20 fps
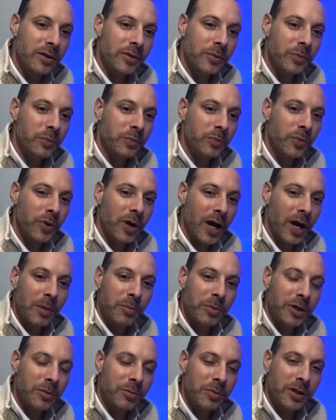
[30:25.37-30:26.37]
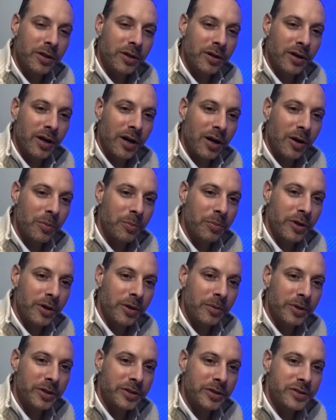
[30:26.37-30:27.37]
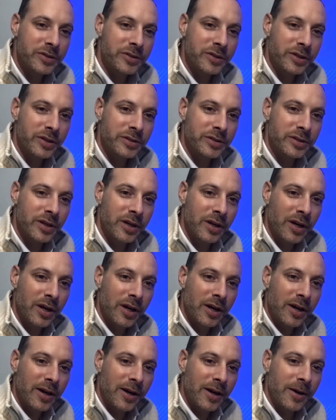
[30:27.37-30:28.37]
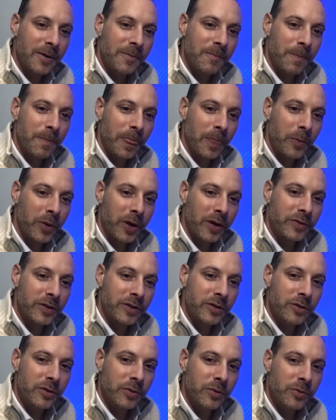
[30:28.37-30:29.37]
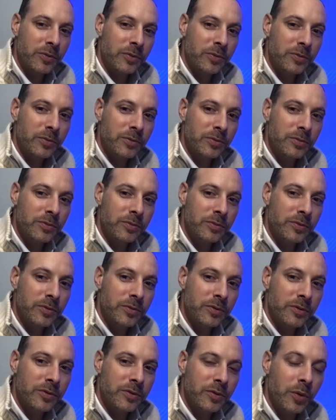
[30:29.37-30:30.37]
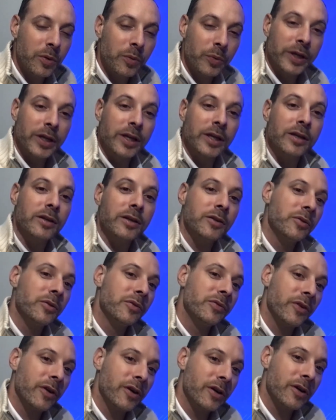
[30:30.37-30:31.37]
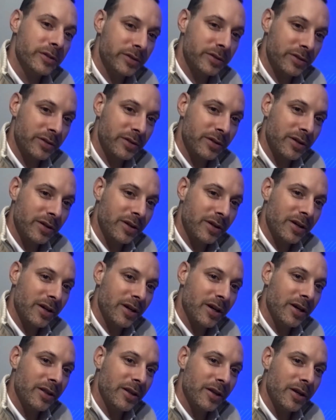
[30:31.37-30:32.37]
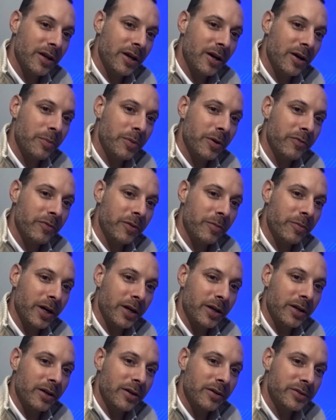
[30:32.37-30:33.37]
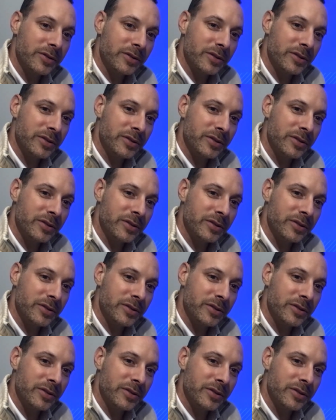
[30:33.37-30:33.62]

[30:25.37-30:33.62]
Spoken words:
And we're happy to be there to help them. It's just, we have to do what we need to do first and then help everybody else.